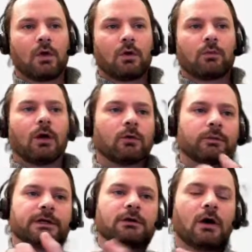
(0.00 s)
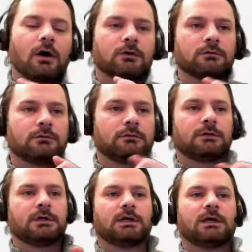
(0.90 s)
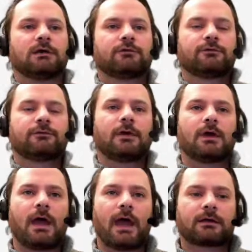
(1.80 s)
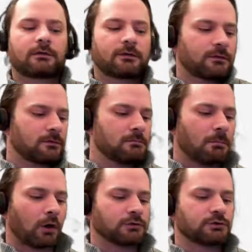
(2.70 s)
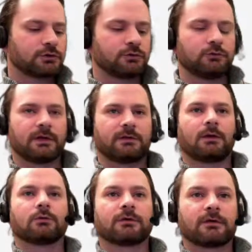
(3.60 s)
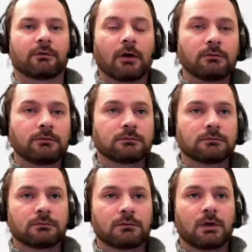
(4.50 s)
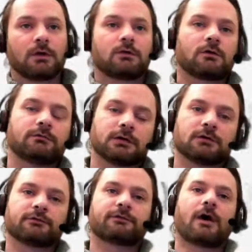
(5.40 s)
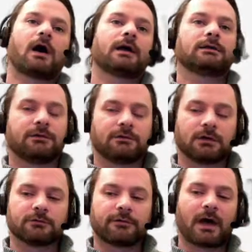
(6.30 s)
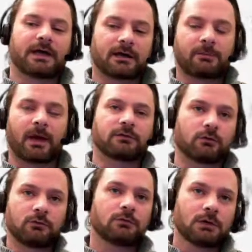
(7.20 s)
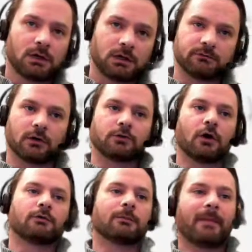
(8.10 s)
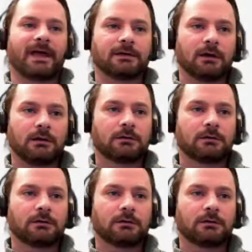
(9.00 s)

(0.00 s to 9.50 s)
Well, we know if x mod 2 is equal to 0, so if you can divide x by 2, and you've got no remainder,